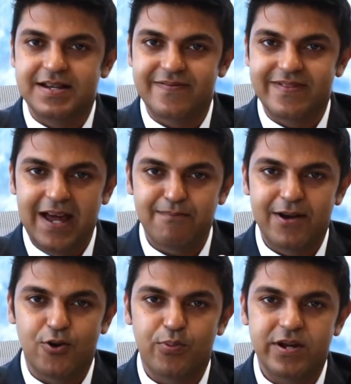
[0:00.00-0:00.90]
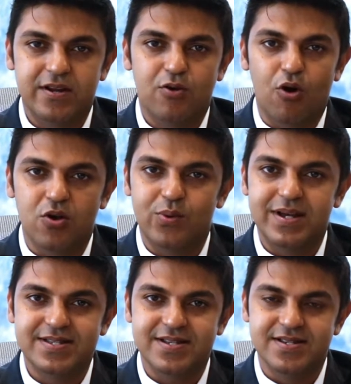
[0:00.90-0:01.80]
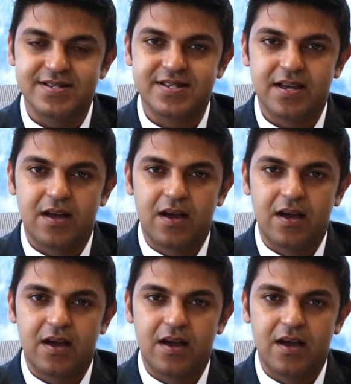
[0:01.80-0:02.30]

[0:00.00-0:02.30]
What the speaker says: In that, my opinion always is,